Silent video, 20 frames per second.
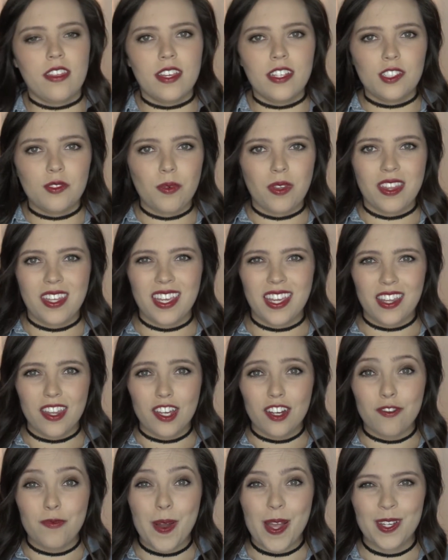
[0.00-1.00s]
this with
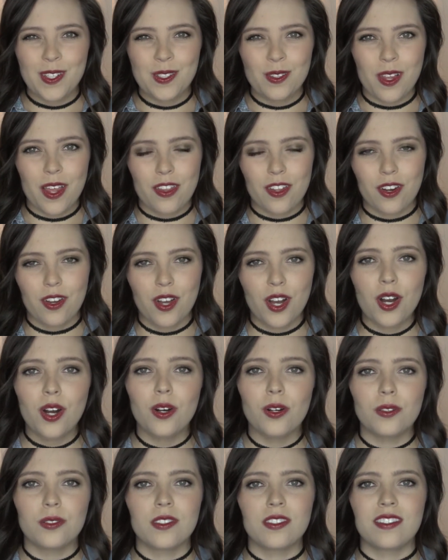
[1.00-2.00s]
either of my new leather
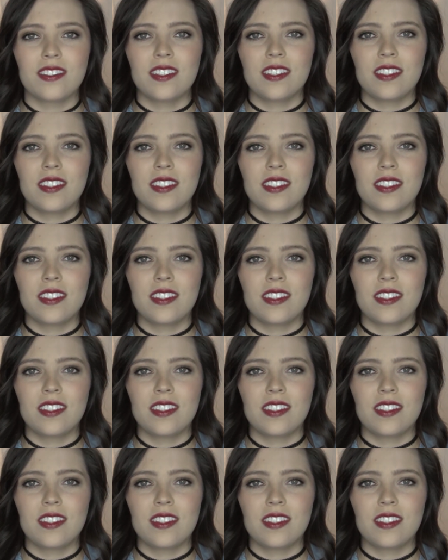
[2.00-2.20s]
coats.